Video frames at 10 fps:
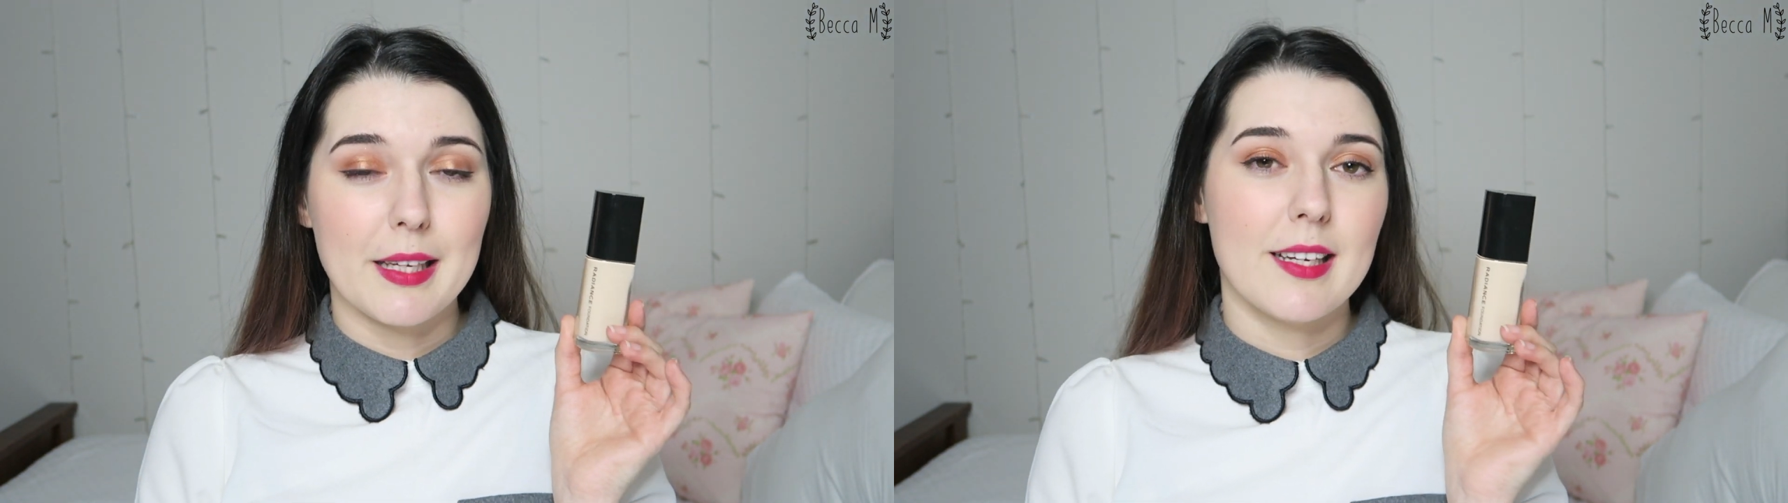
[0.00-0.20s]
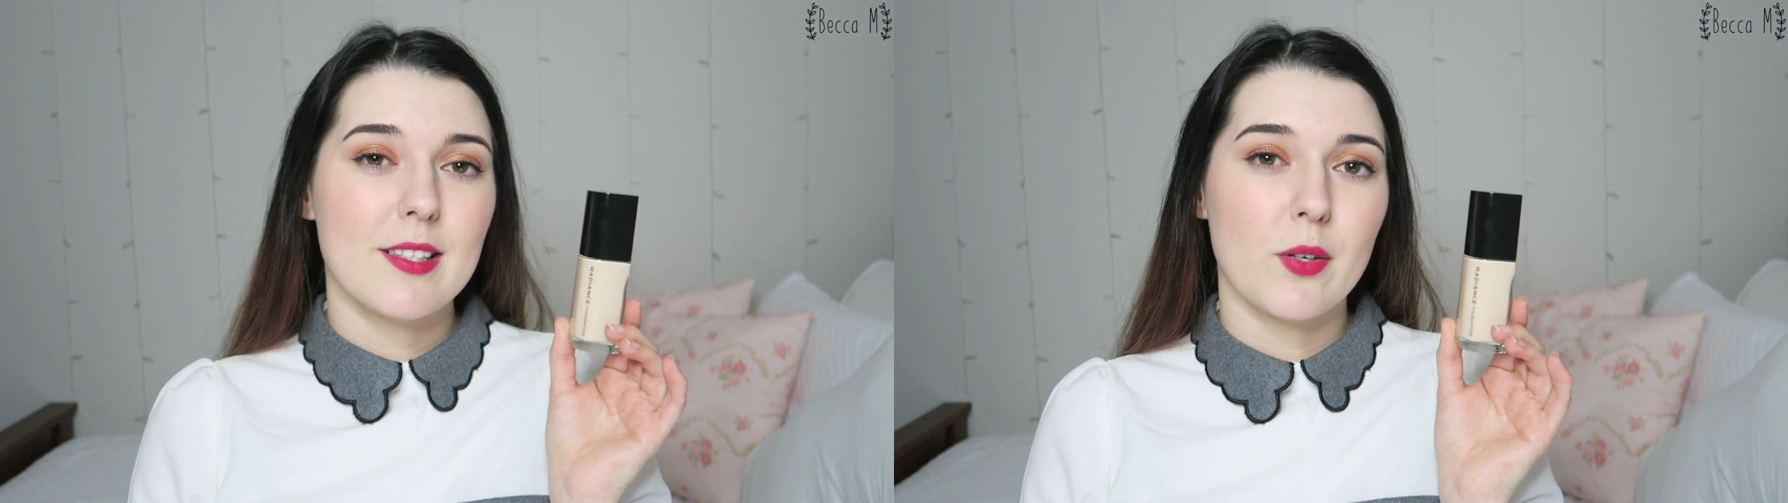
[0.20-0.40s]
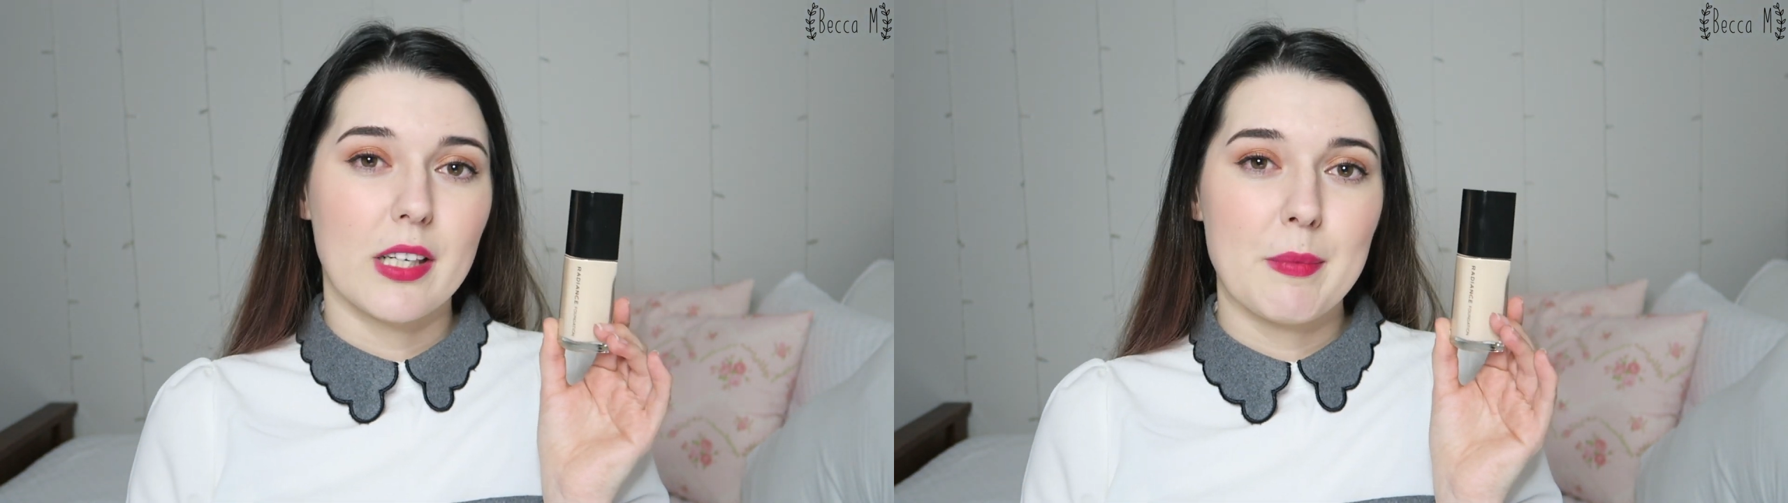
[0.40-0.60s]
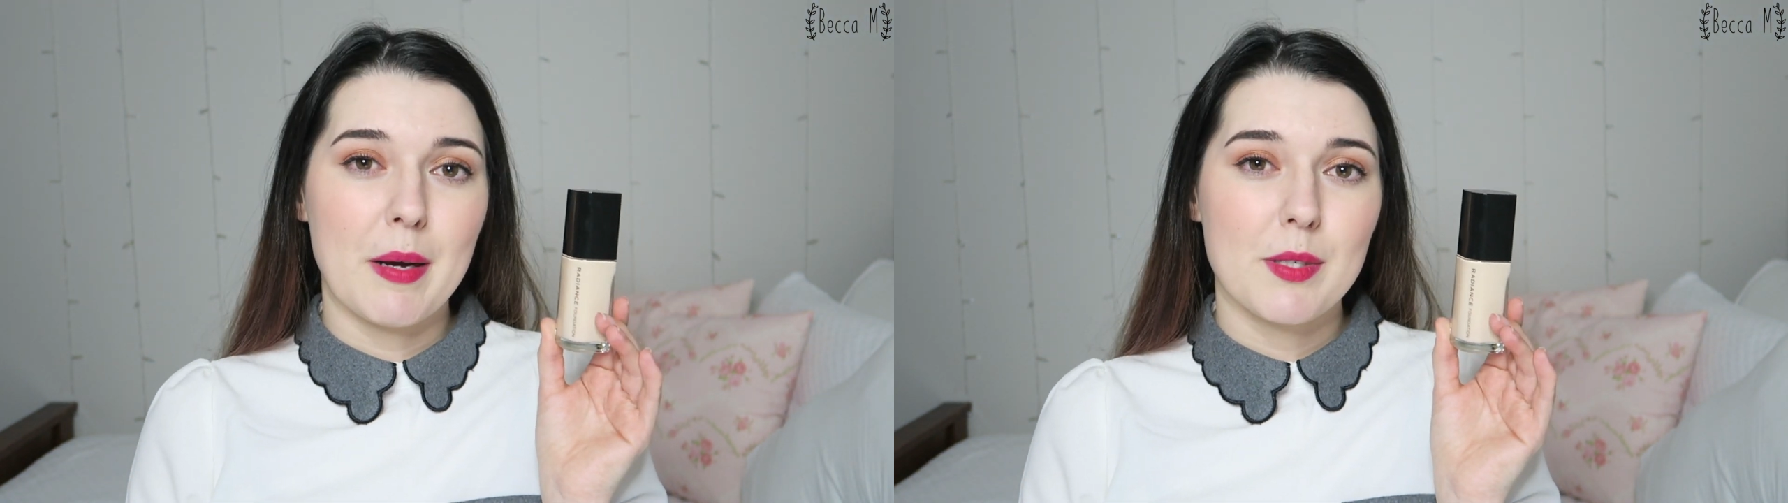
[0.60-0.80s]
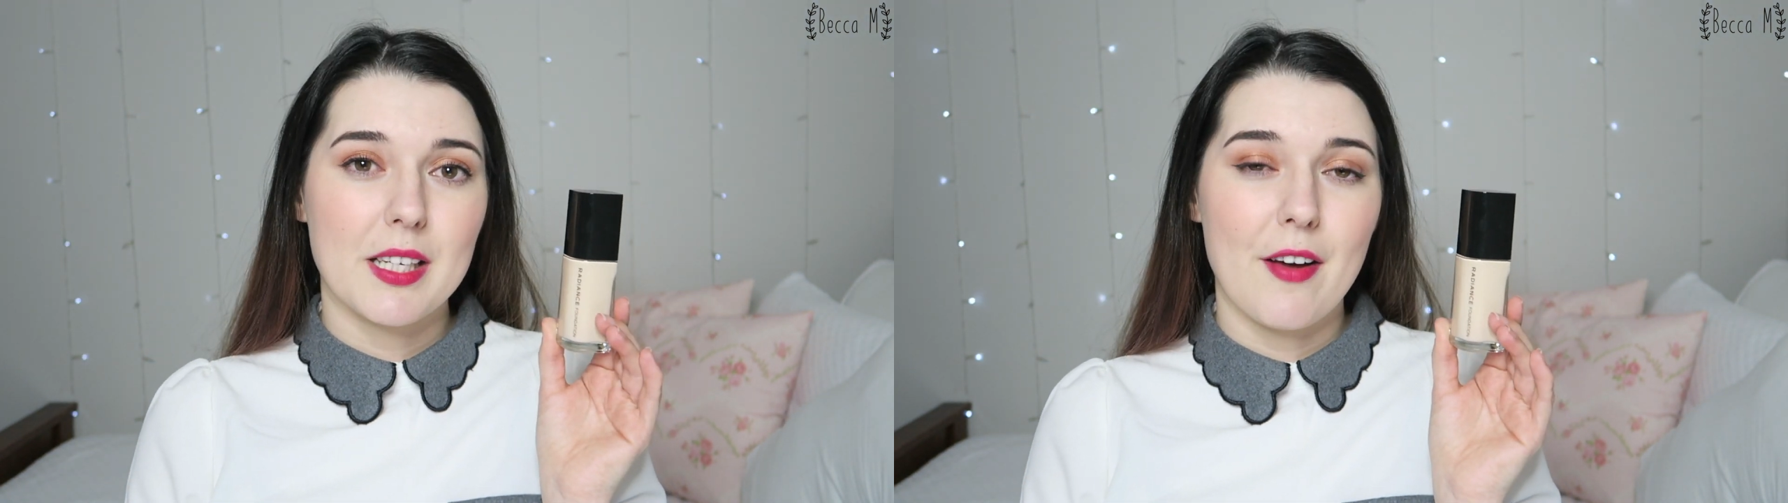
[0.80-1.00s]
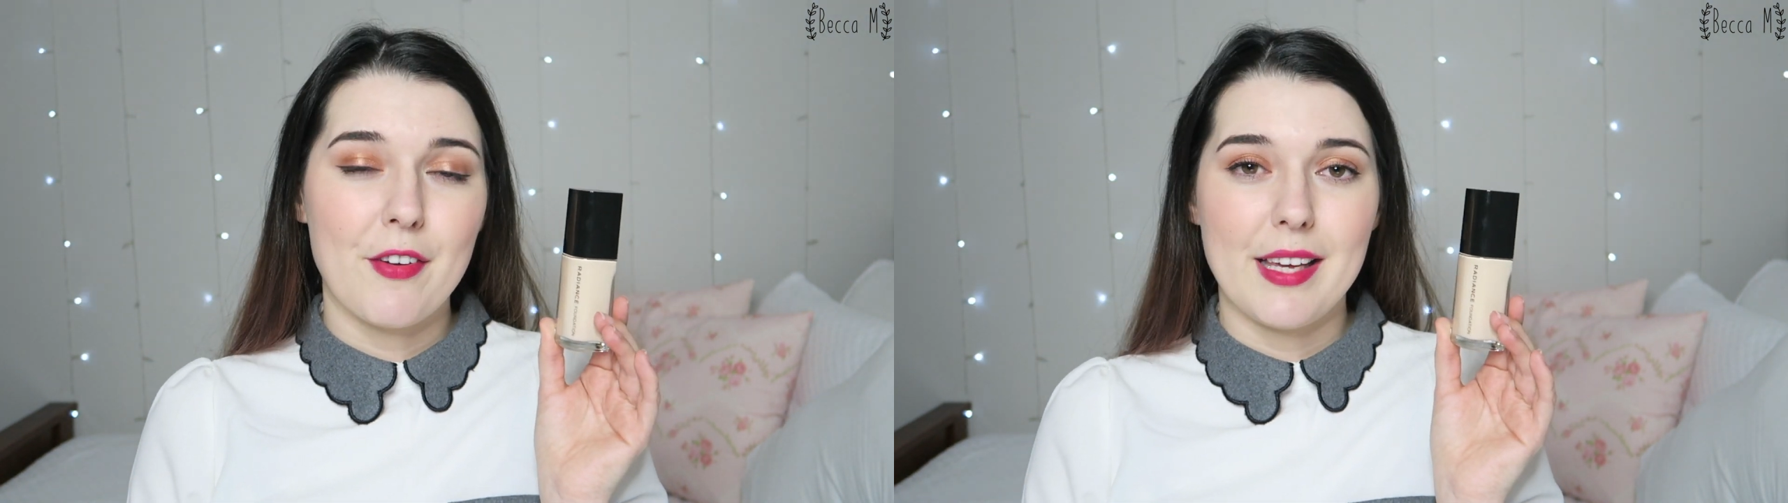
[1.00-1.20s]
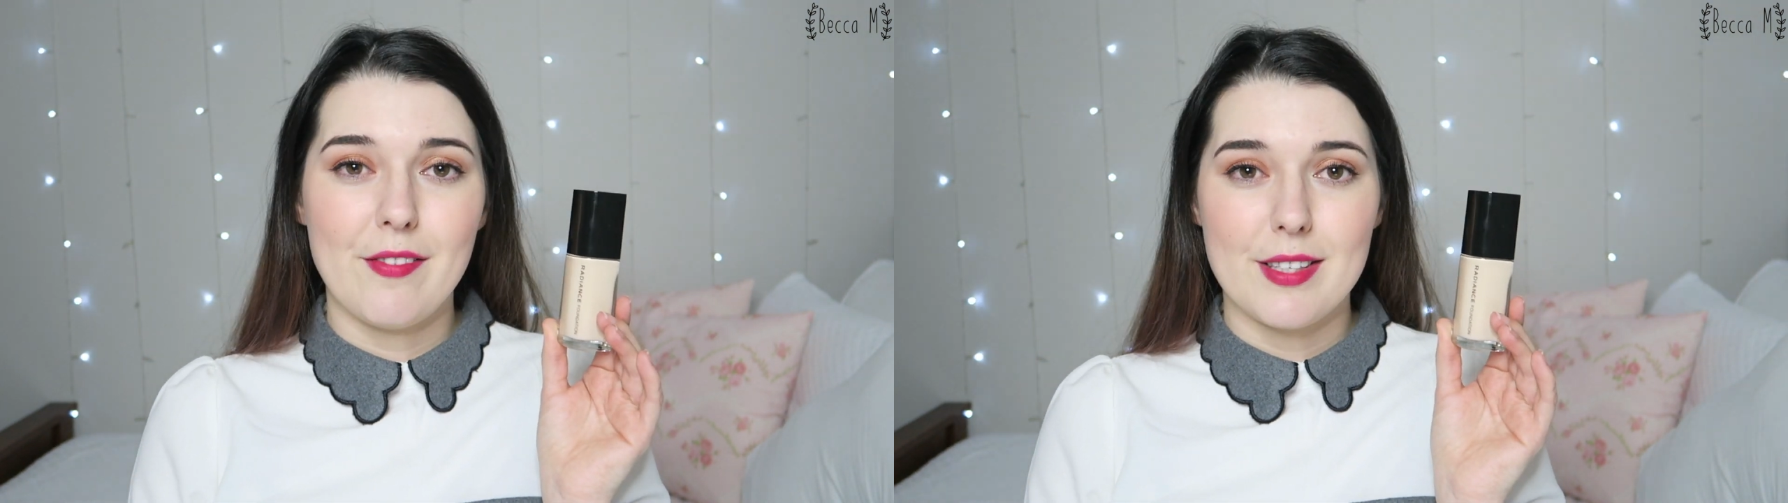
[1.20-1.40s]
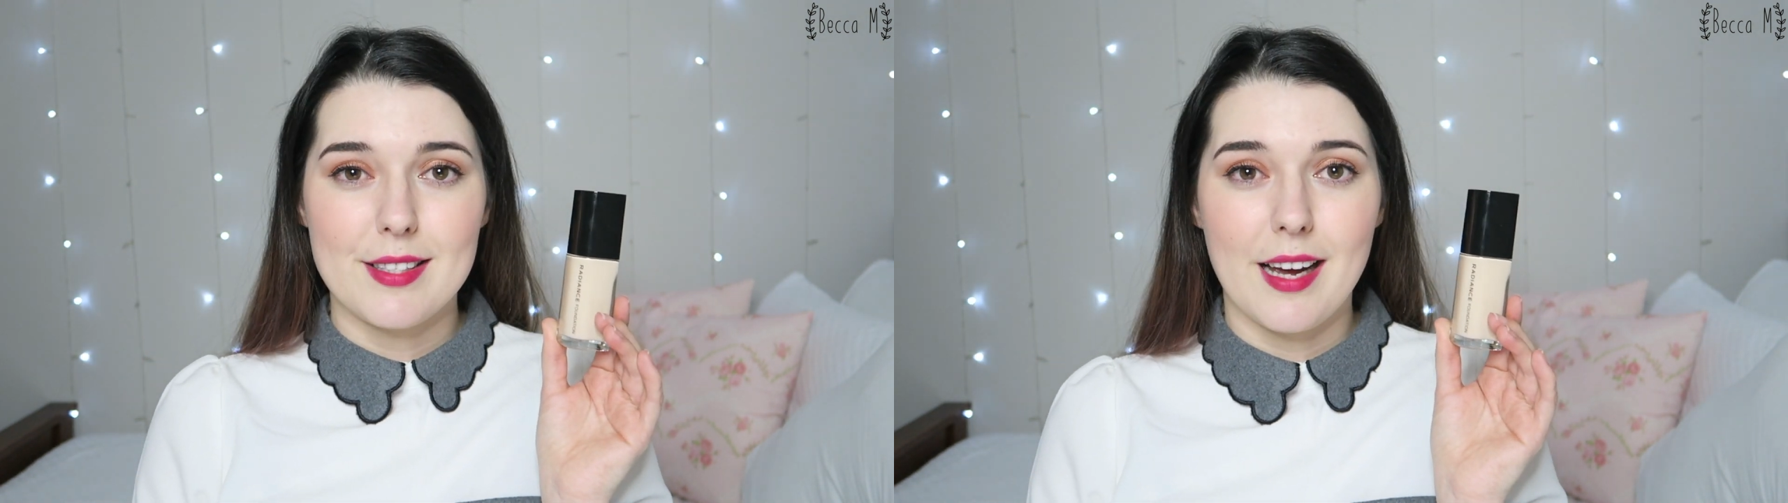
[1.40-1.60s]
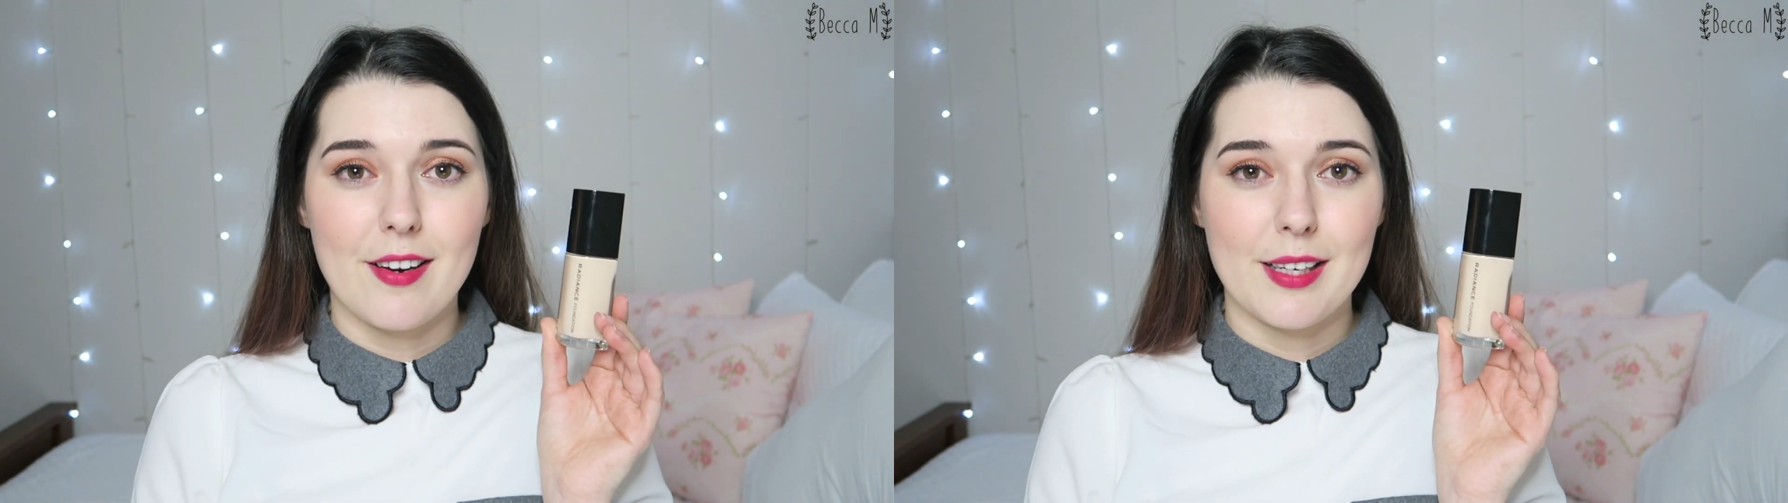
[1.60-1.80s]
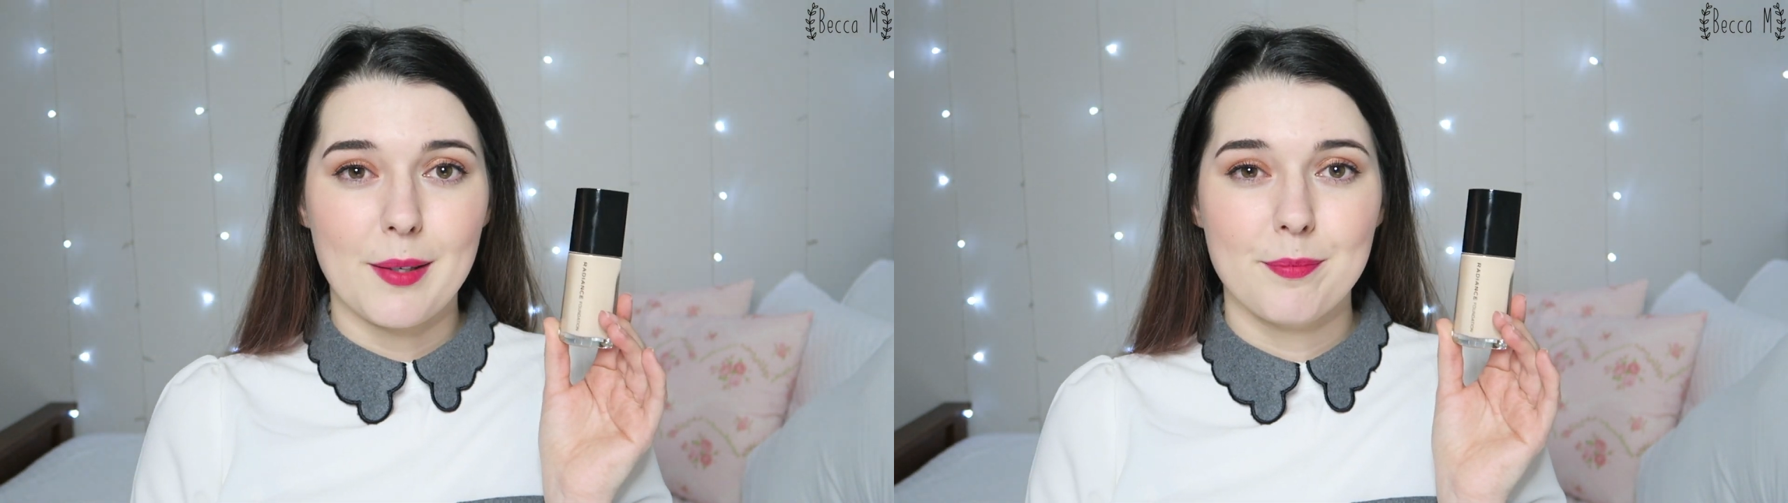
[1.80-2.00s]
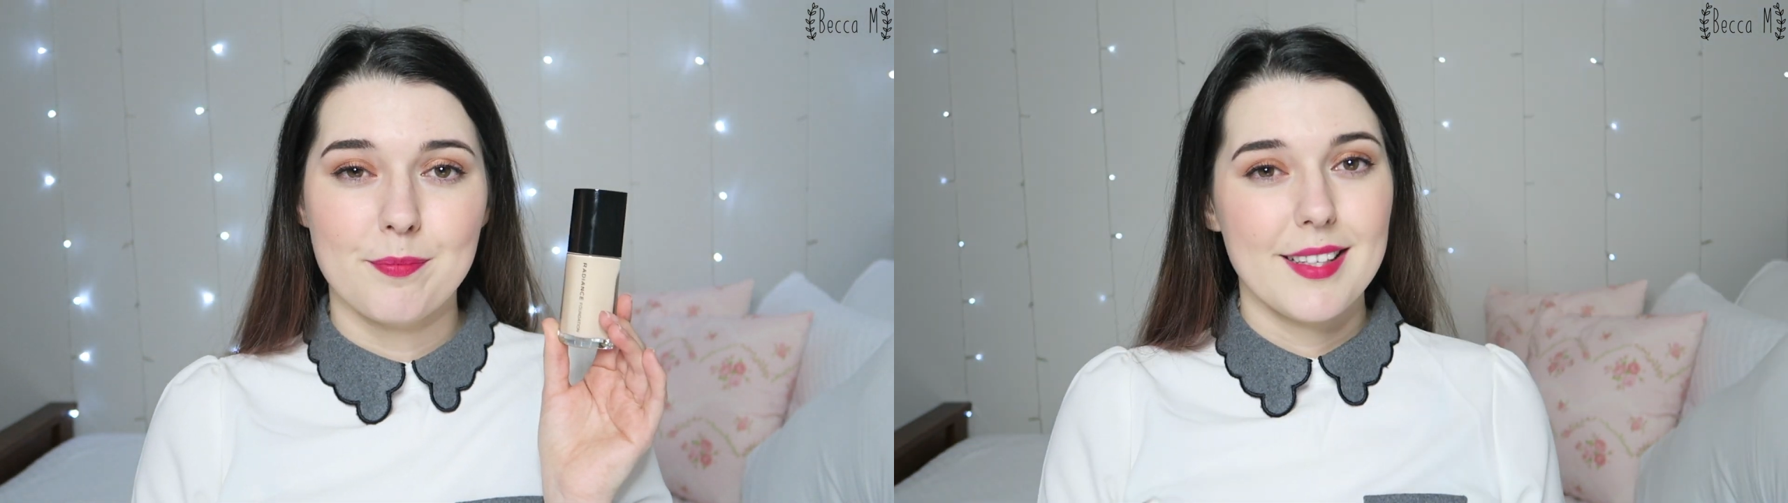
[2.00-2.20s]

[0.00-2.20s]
and it's not going to be able to cover heavy scarring.